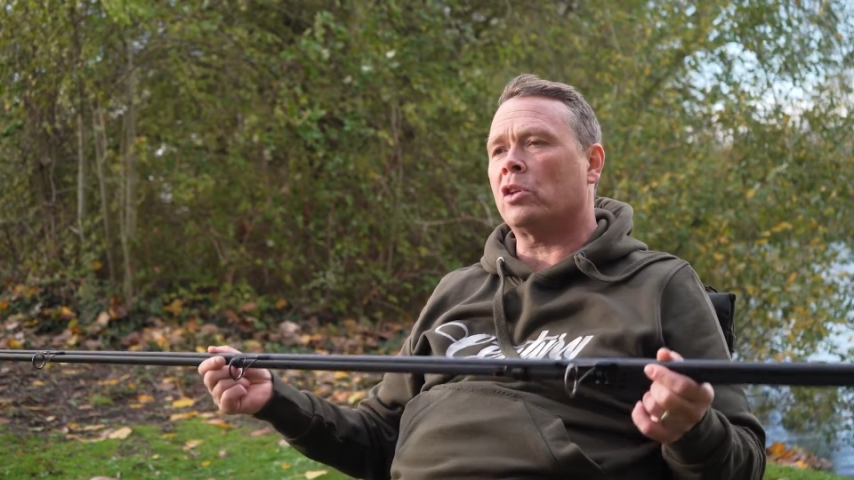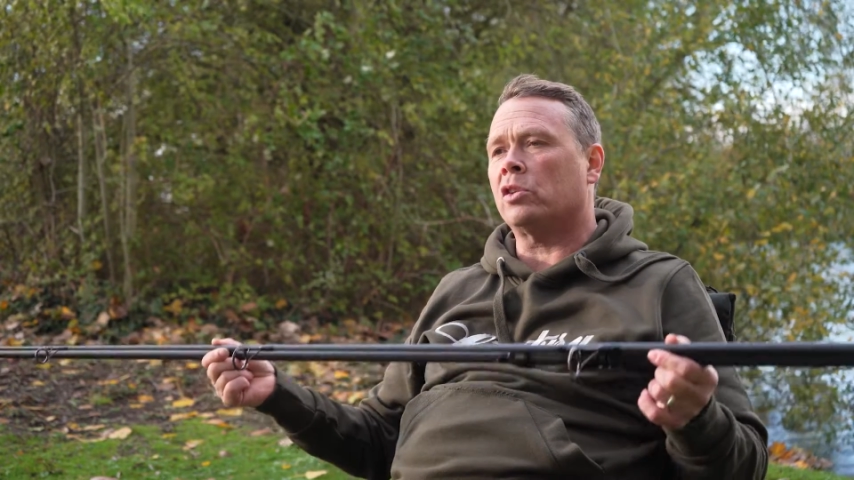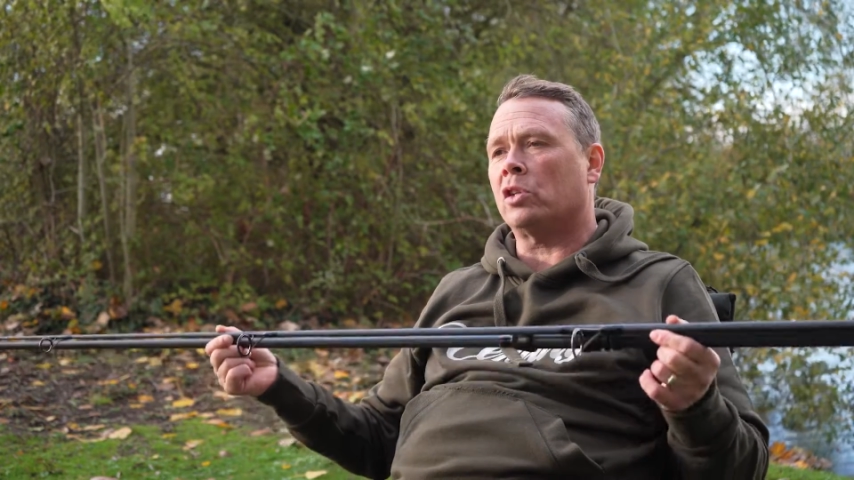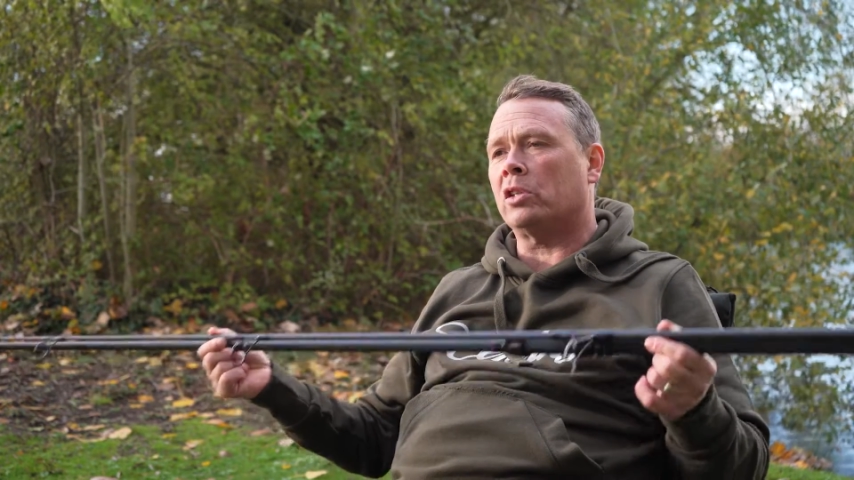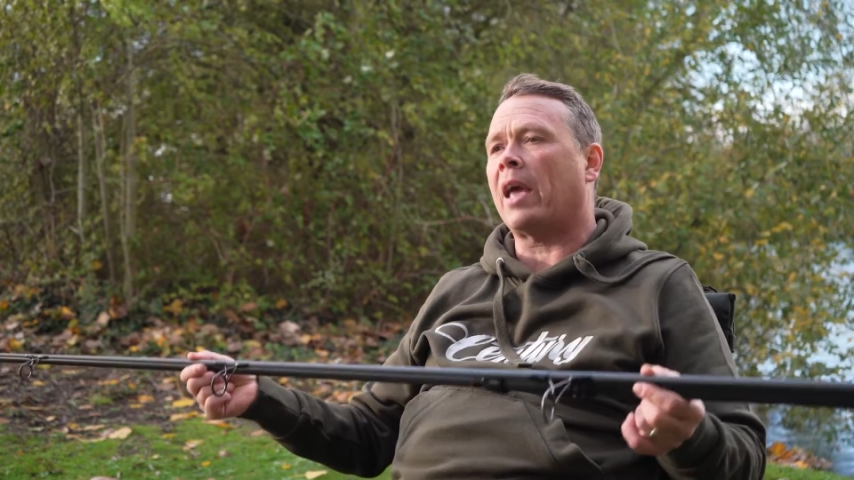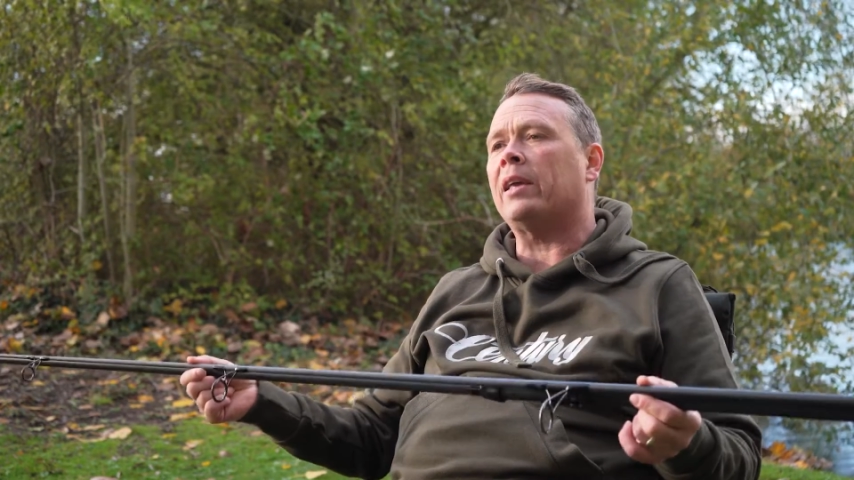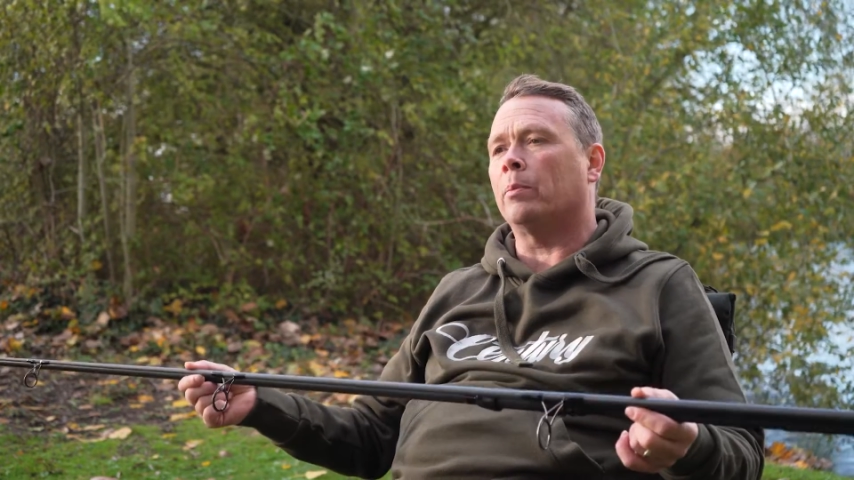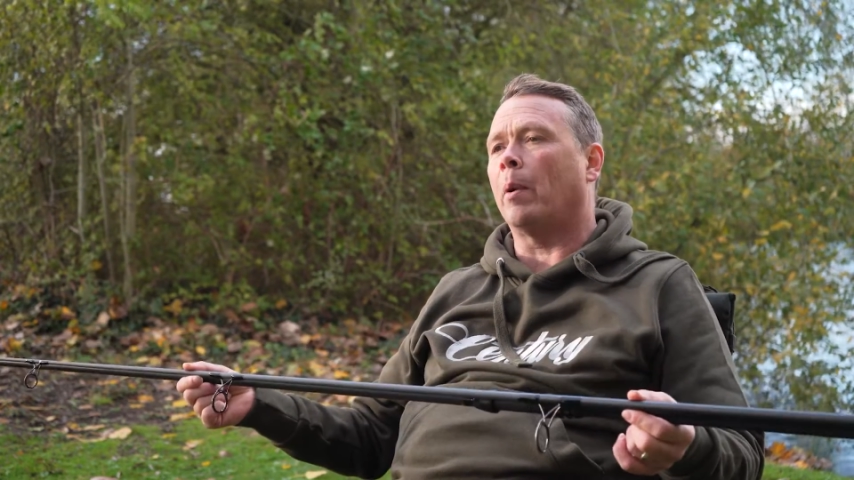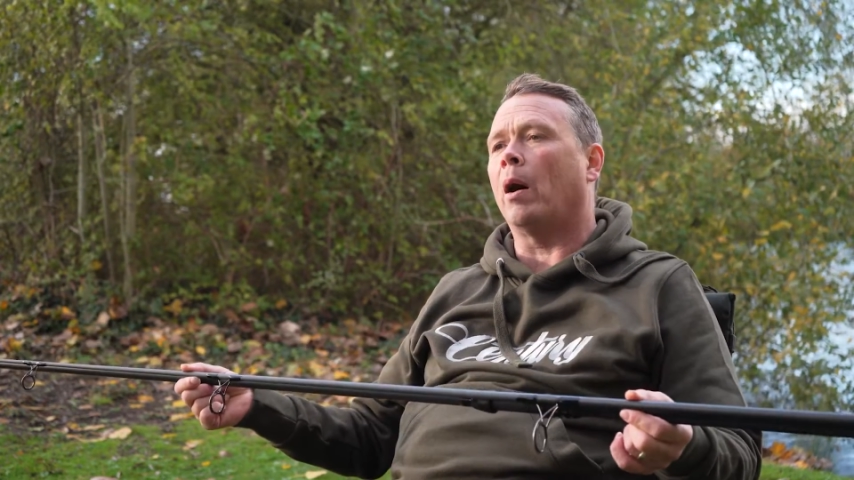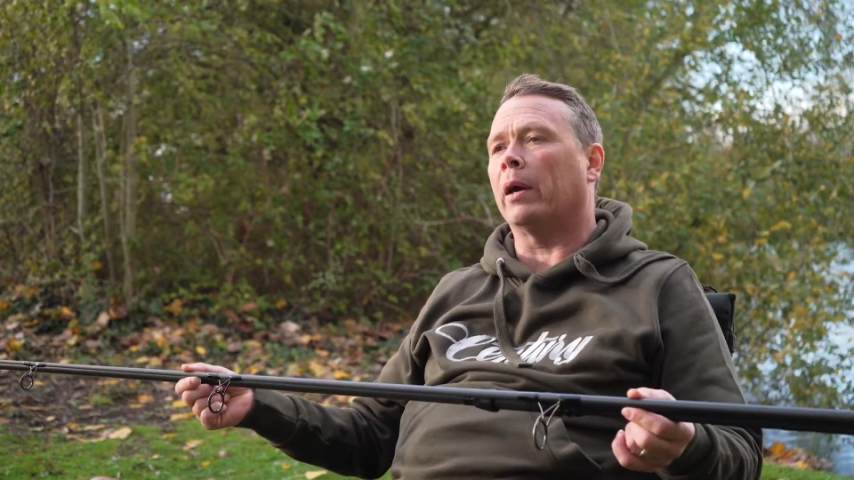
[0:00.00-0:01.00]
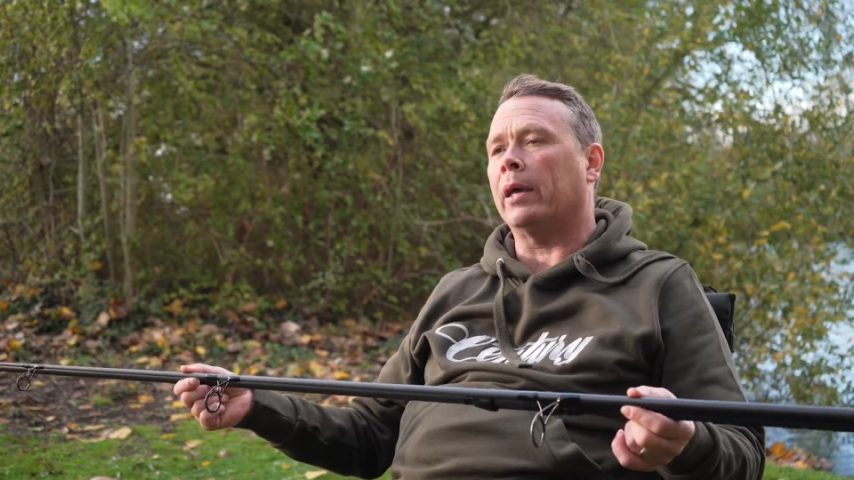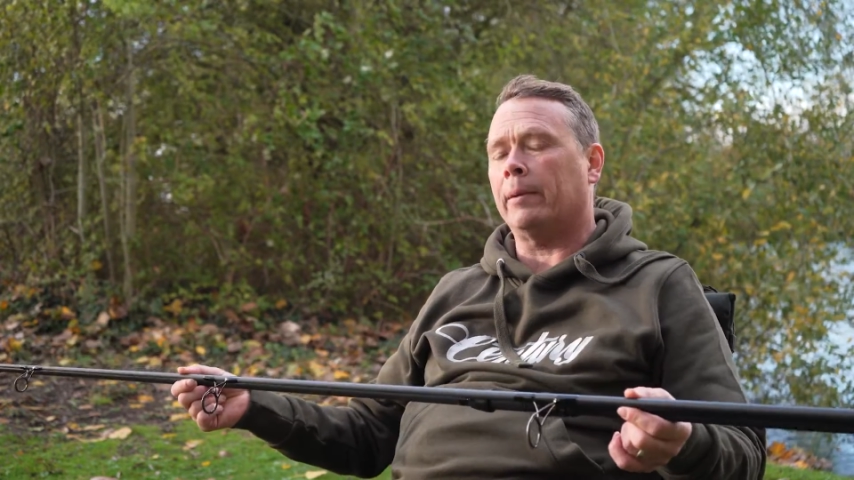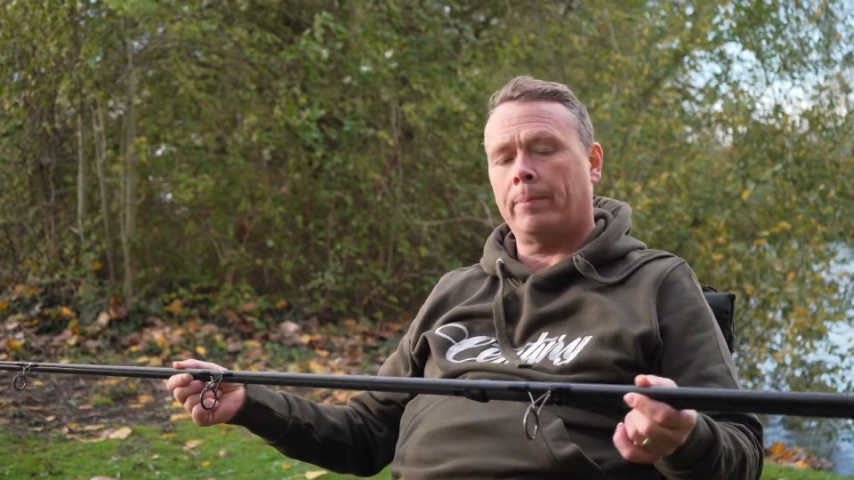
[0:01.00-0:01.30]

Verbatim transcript: as the day you buy it.